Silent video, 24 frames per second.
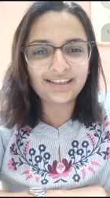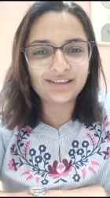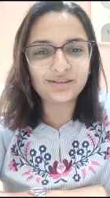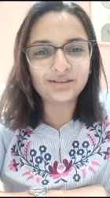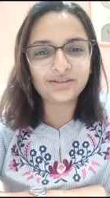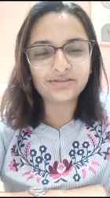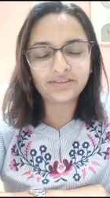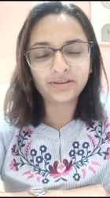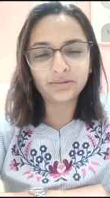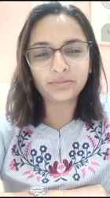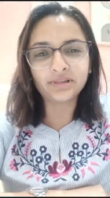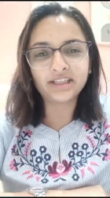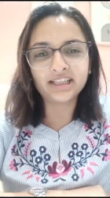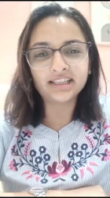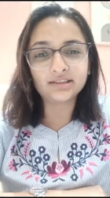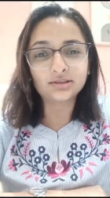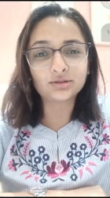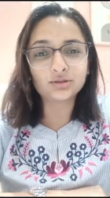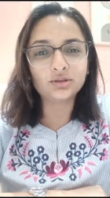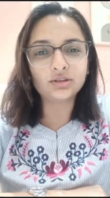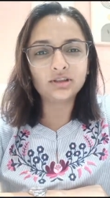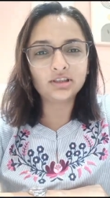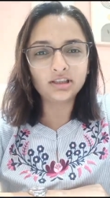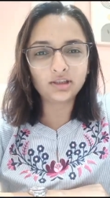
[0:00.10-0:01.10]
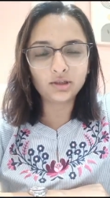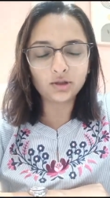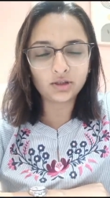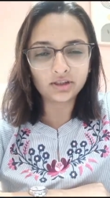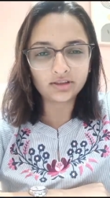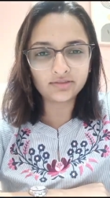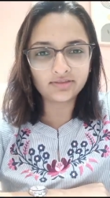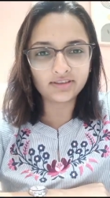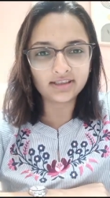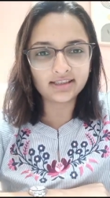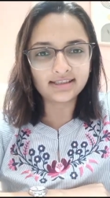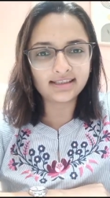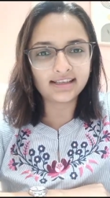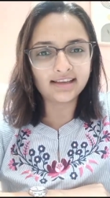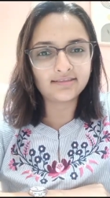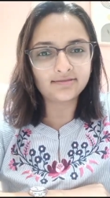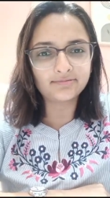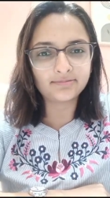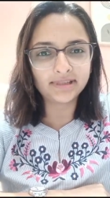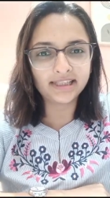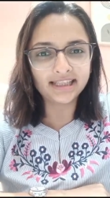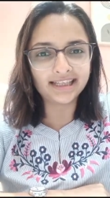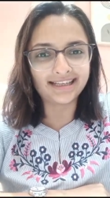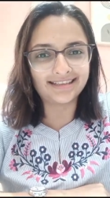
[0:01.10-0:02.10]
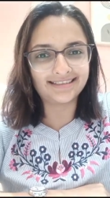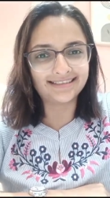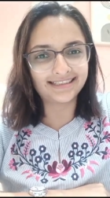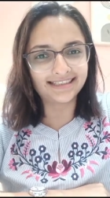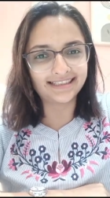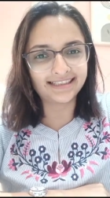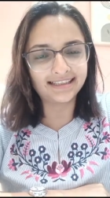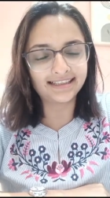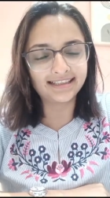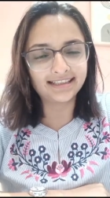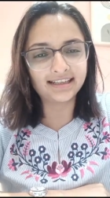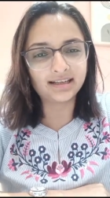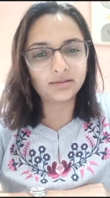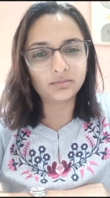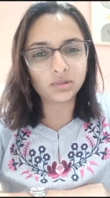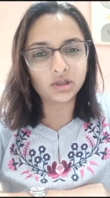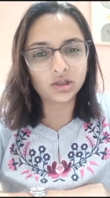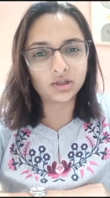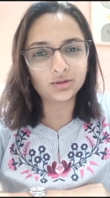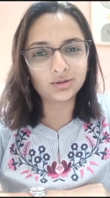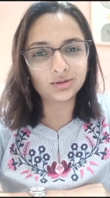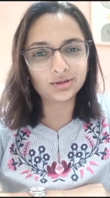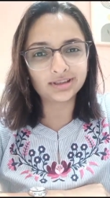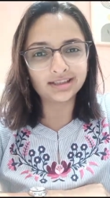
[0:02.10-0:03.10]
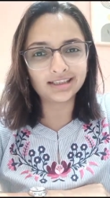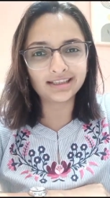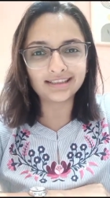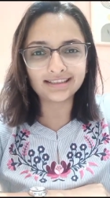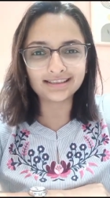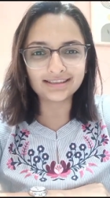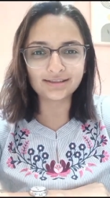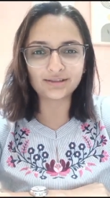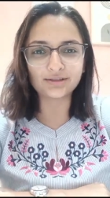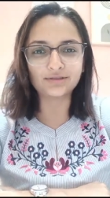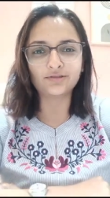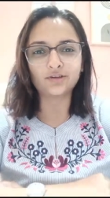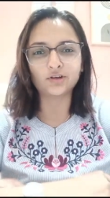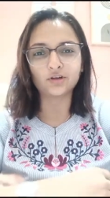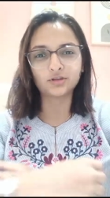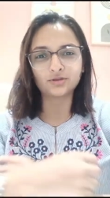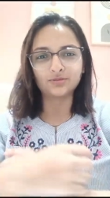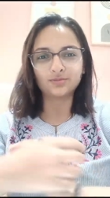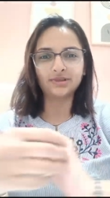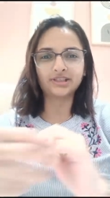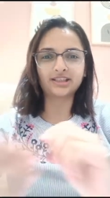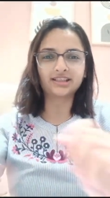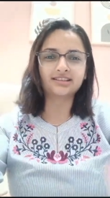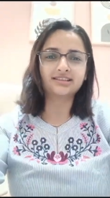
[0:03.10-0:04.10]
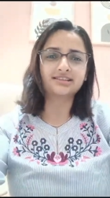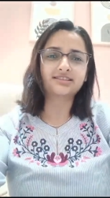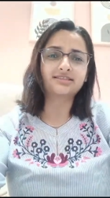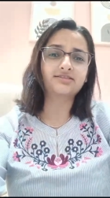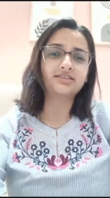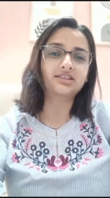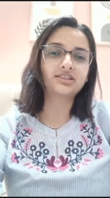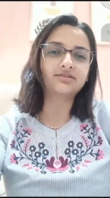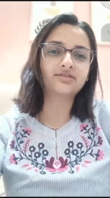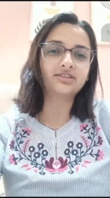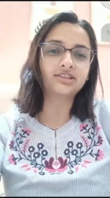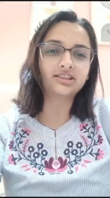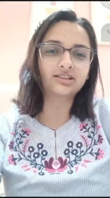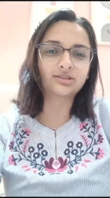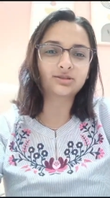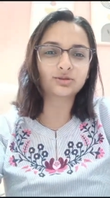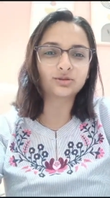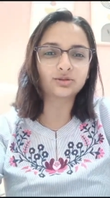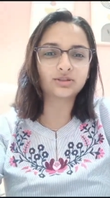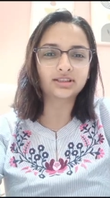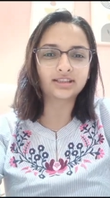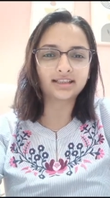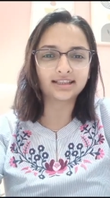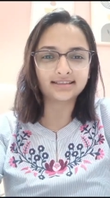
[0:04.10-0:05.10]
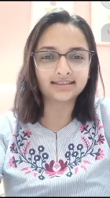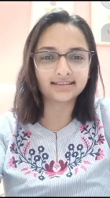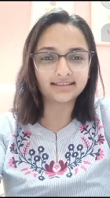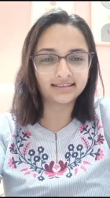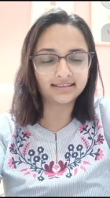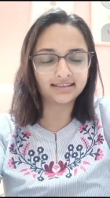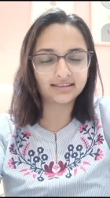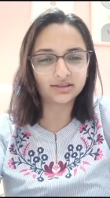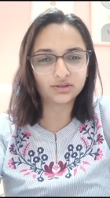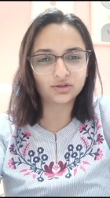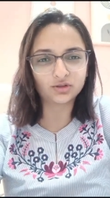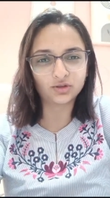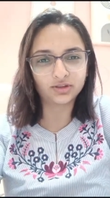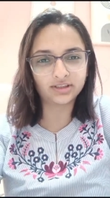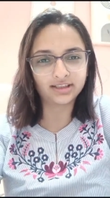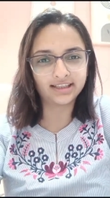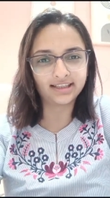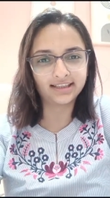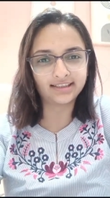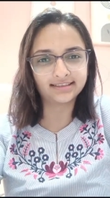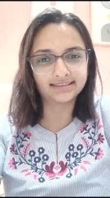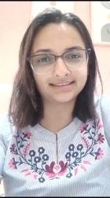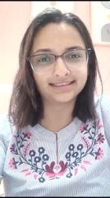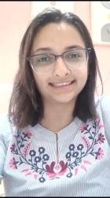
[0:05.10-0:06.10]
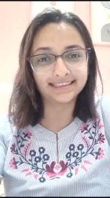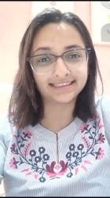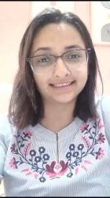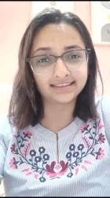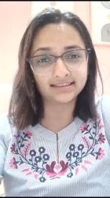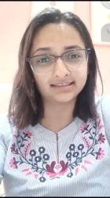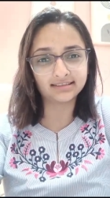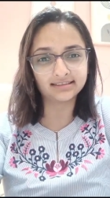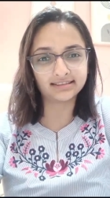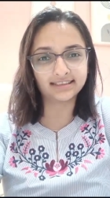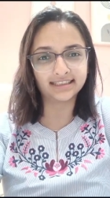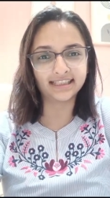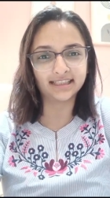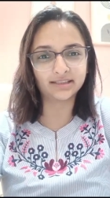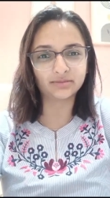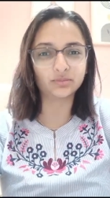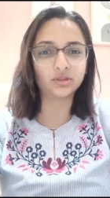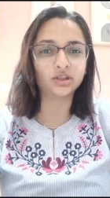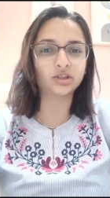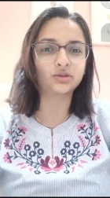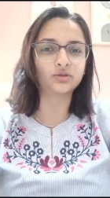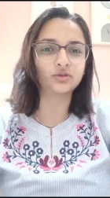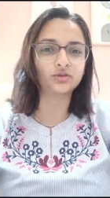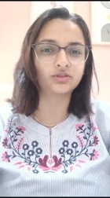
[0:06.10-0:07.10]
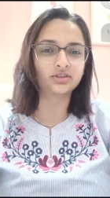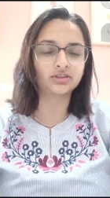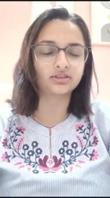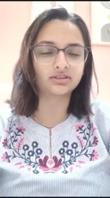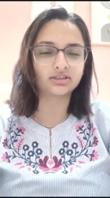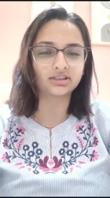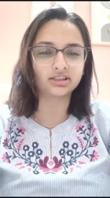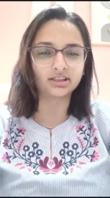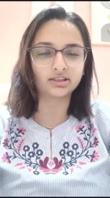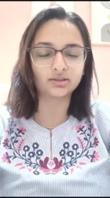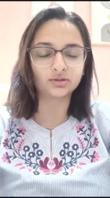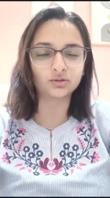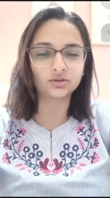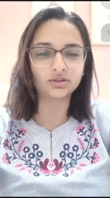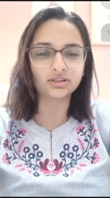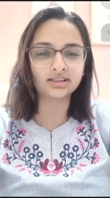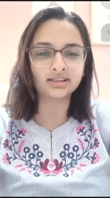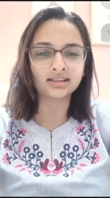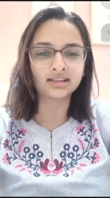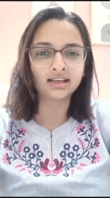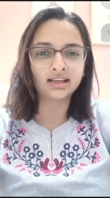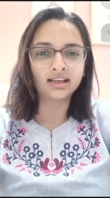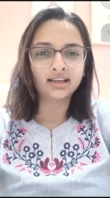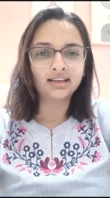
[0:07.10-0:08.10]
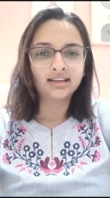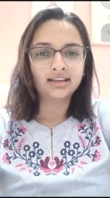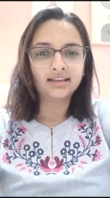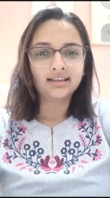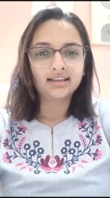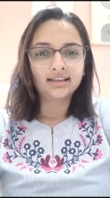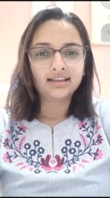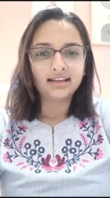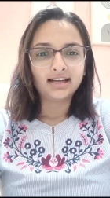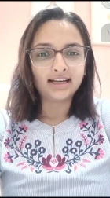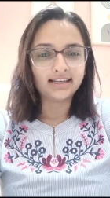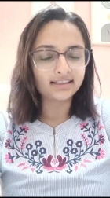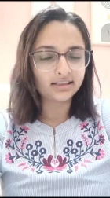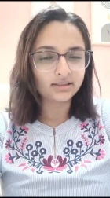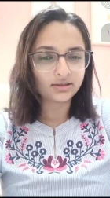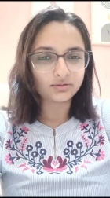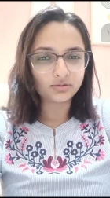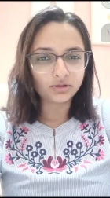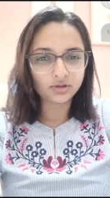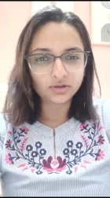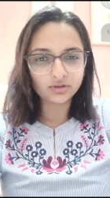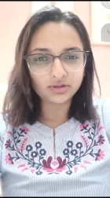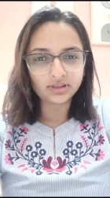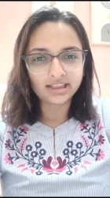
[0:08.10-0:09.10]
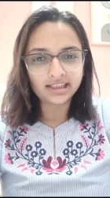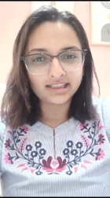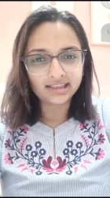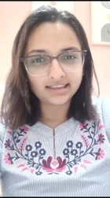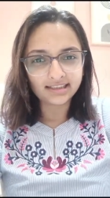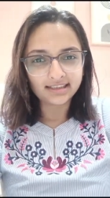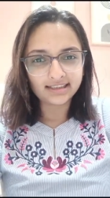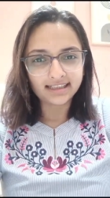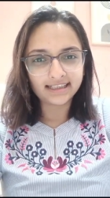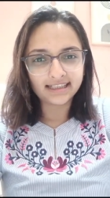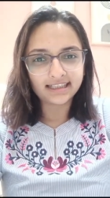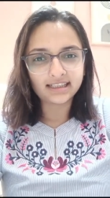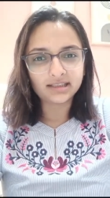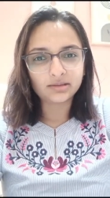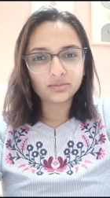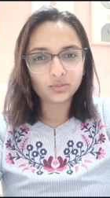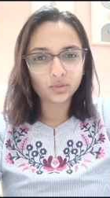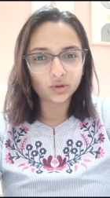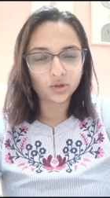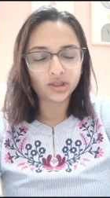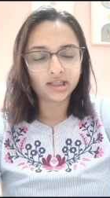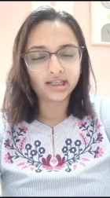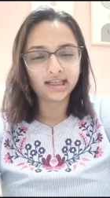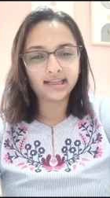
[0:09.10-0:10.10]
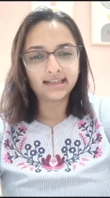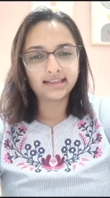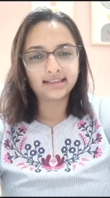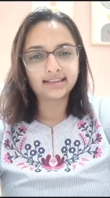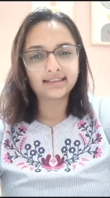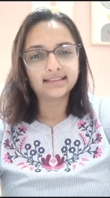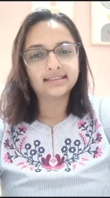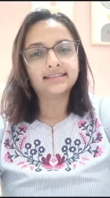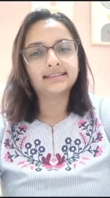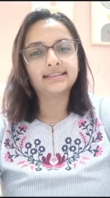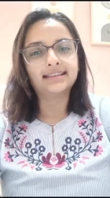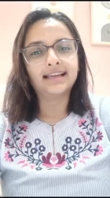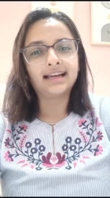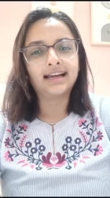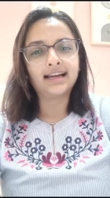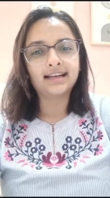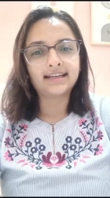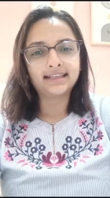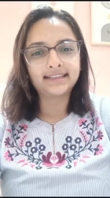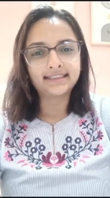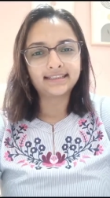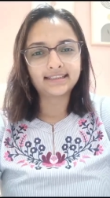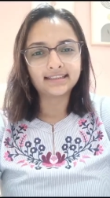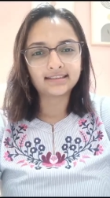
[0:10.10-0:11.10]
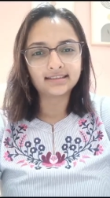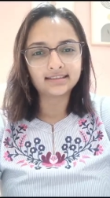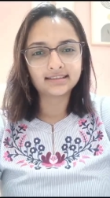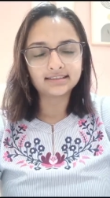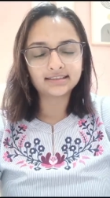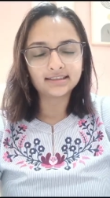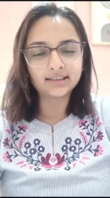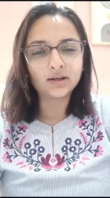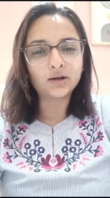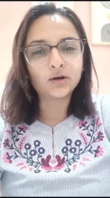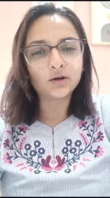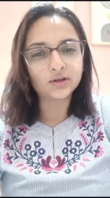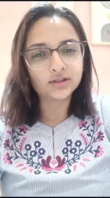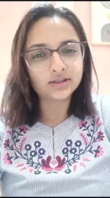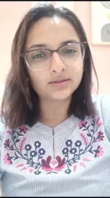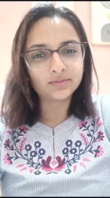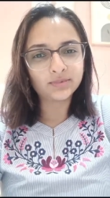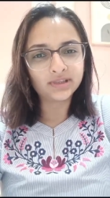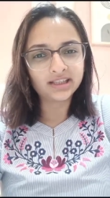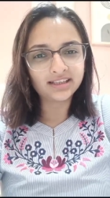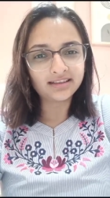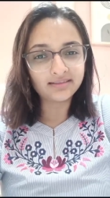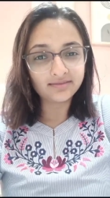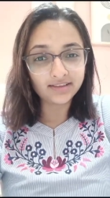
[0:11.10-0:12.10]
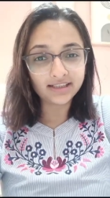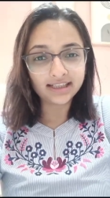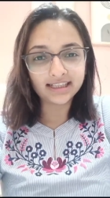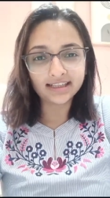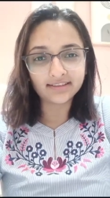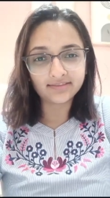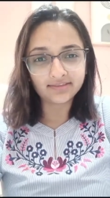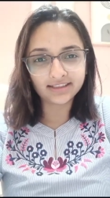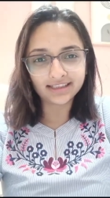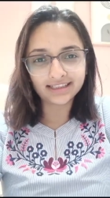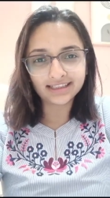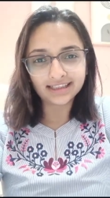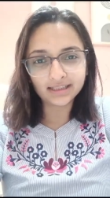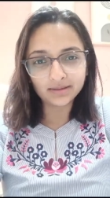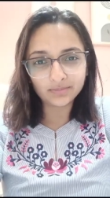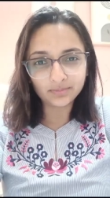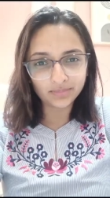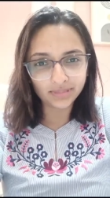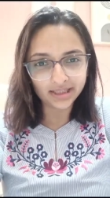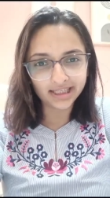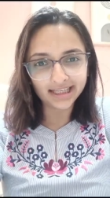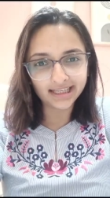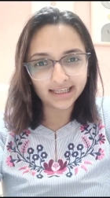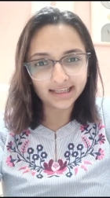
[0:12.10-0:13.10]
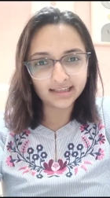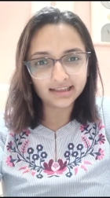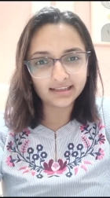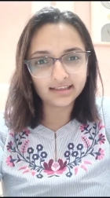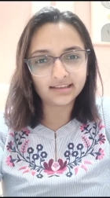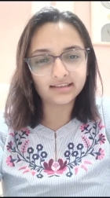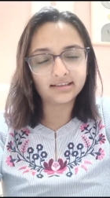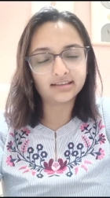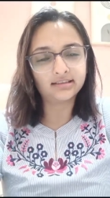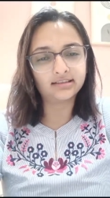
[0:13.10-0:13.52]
Hello everybody. So a lot of us have been asking about the list of hospitals which we should consider joining 6 years DNB neurosurgery course. I just want to reiterate a point that the hospital will definitely play